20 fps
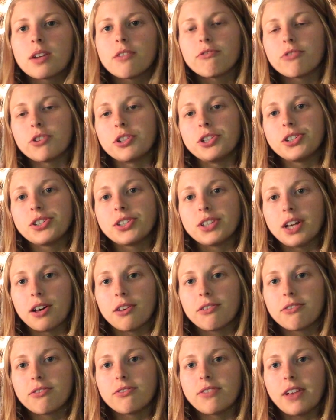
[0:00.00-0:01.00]
For
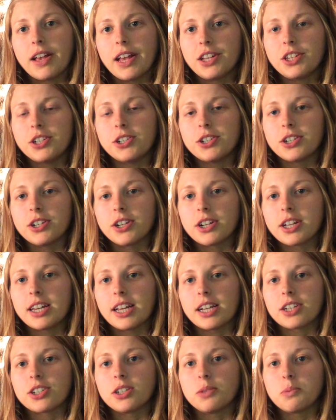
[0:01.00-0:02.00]
yourself and your
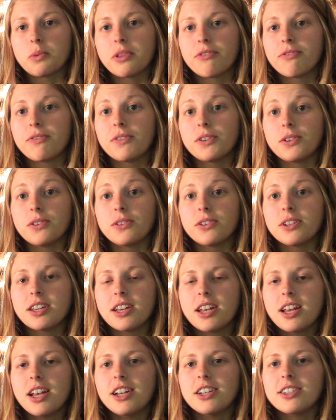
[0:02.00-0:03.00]
connection with food.
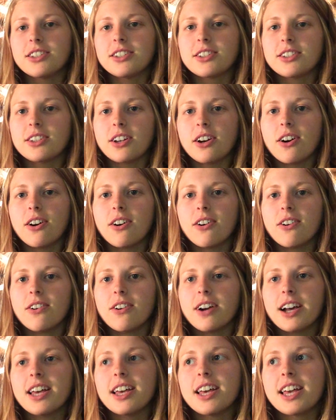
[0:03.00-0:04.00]

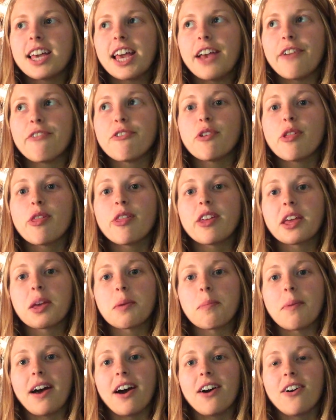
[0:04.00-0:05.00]
So, if you think
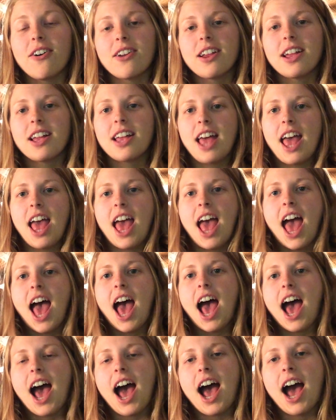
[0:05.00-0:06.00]
about
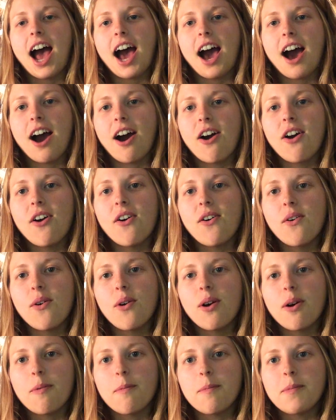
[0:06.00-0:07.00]

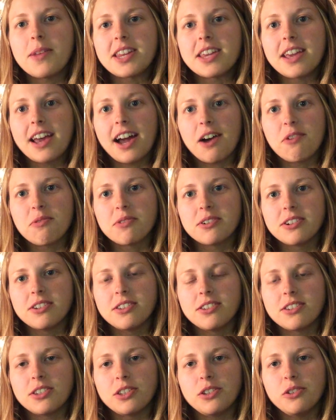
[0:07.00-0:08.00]
how many
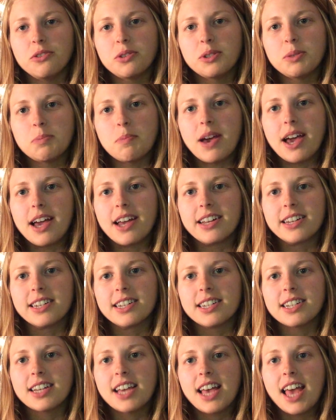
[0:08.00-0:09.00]
hours you
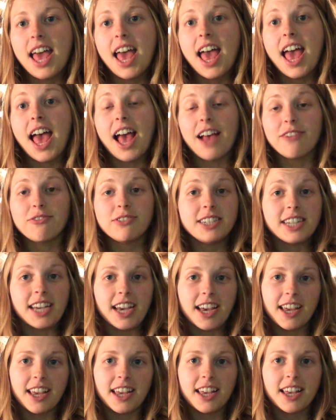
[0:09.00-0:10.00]
spend every
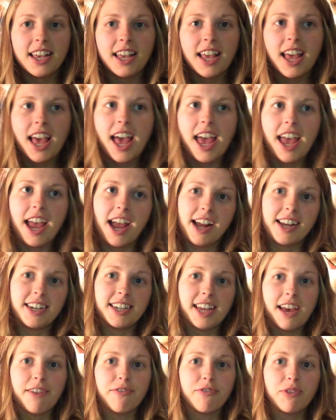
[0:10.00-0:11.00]
day
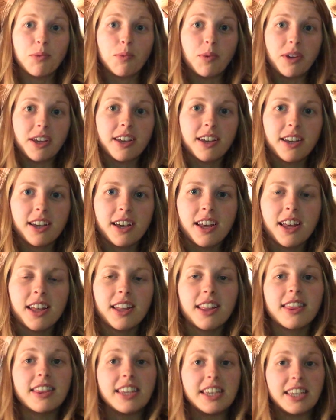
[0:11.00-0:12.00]
and every week
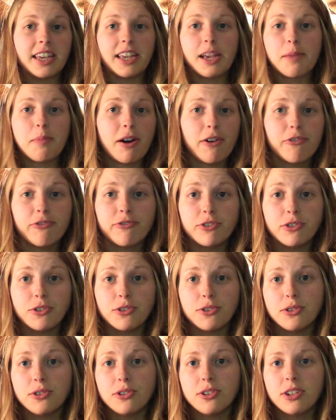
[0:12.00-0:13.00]
thinking about
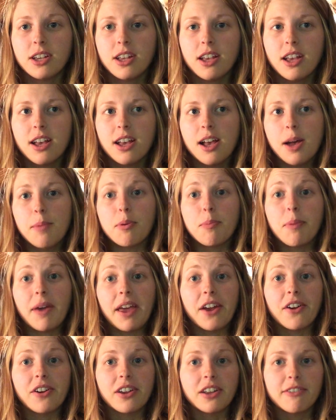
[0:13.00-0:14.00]
food,
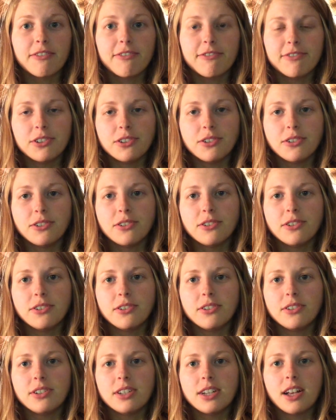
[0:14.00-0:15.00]
preparing
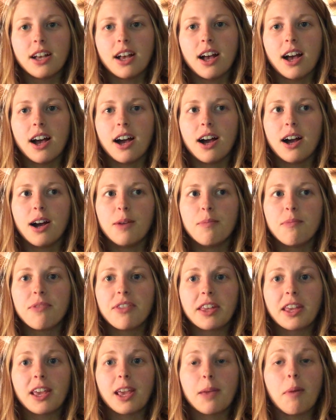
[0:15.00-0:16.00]
food,
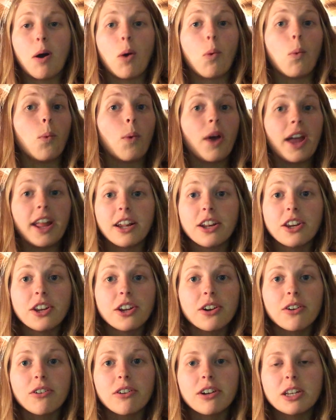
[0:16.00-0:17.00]
thinking about when
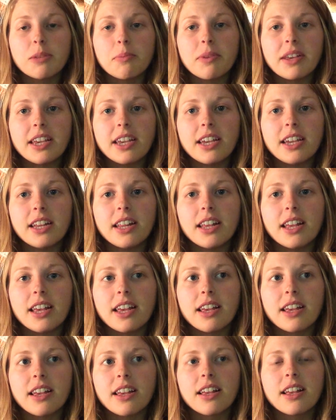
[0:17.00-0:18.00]
you're going to be
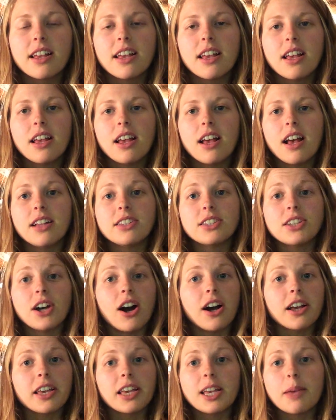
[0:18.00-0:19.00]
eating,
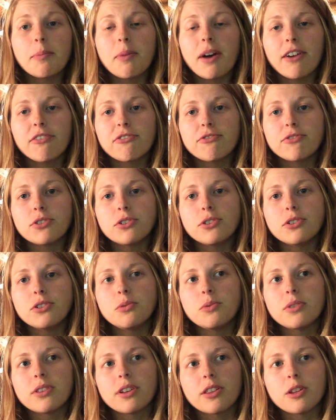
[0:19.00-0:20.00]
talking about
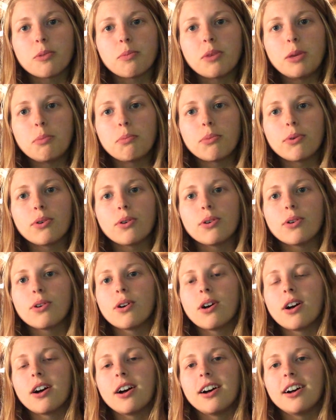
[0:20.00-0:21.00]
food with other
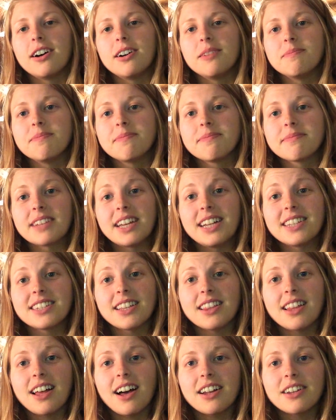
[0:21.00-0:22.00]
people, it's
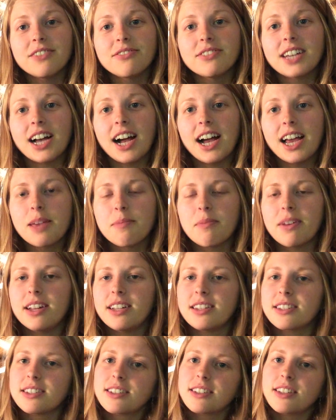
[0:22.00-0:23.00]
a lot of time and
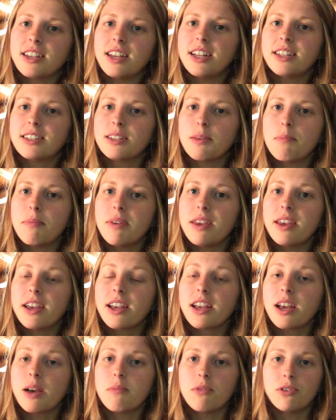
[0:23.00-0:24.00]
it's a
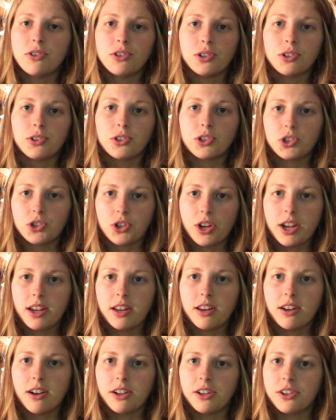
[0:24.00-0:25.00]
big emotional
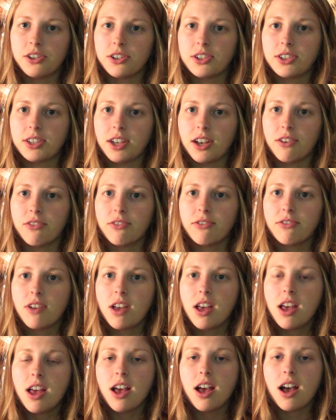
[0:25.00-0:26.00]
strain on yourself
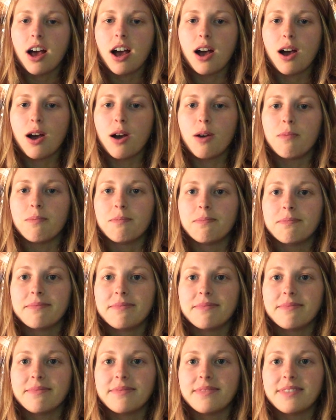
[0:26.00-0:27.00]

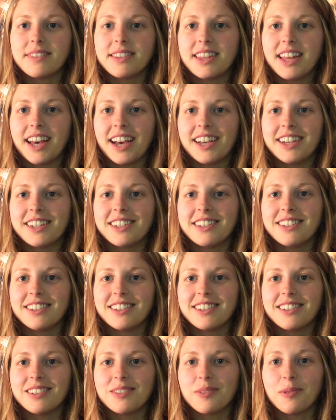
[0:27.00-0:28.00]
that
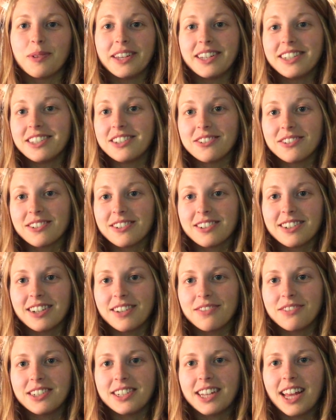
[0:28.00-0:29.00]
we endure
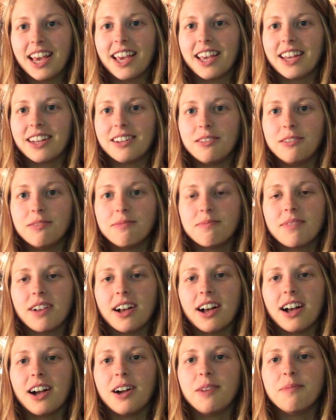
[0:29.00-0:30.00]
every day. And
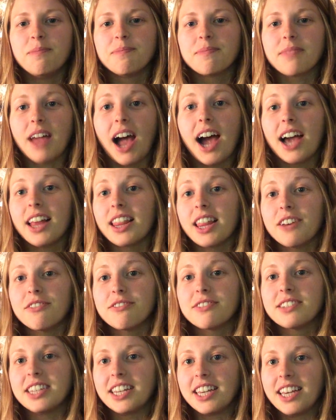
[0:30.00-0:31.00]
I
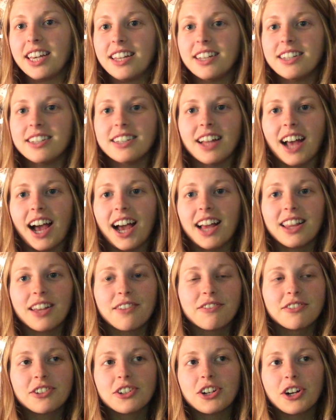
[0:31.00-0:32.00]
love to eat. I
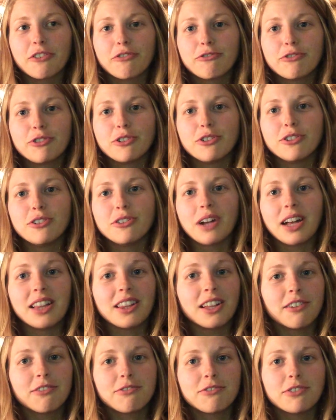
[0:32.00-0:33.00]
love to cook food. I
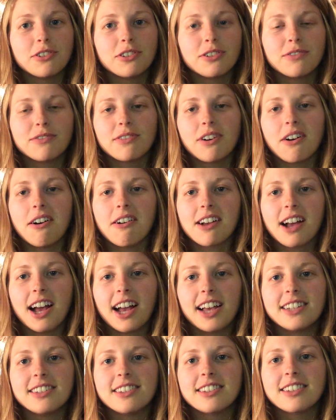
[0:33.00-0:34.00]
love food of all
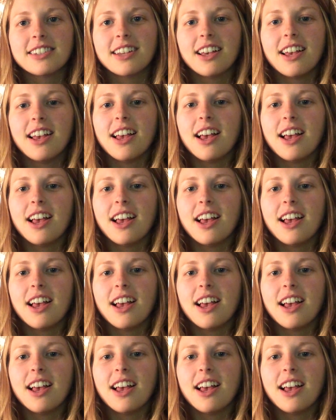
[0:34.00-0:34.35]
kinds.